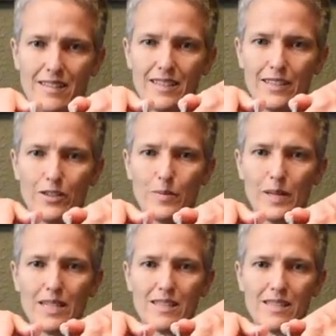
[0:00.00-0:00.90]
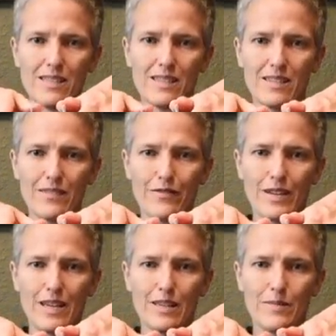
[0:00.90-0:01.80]
little bits,
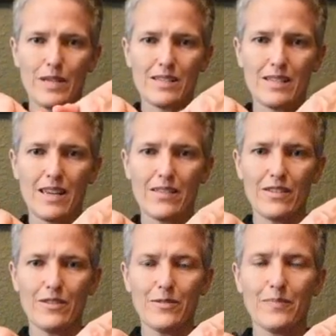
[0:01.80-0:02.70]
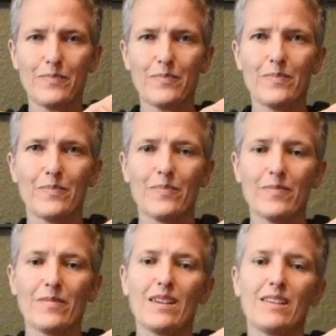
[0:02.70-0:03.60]
fan them out together.
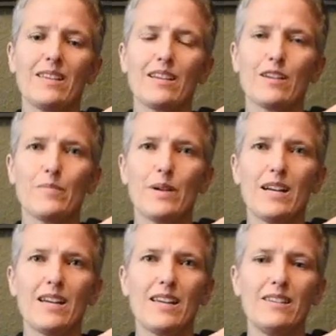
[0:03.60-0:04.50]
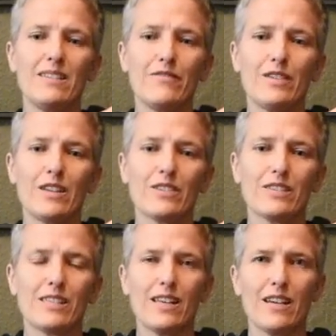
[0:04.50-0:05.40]
They combine,
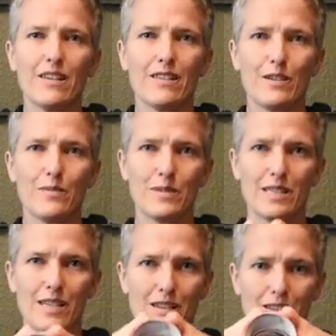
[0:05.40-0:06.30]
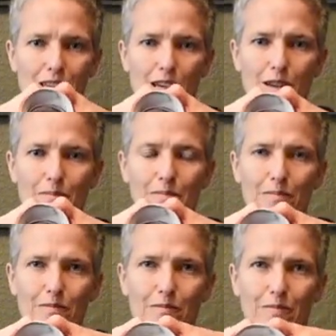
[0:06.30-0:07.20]
fingers tuck, thumbs stay on top,
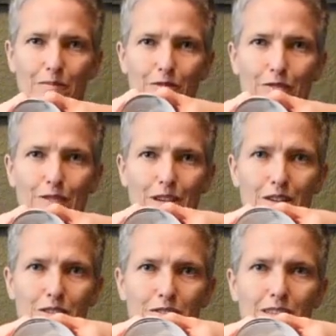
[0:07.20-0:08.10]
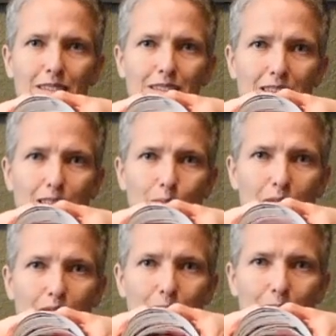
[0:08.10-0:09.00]
fingers release at the
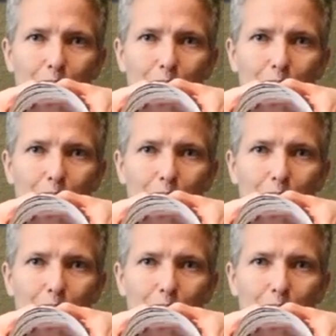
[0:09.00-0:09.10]
bottom.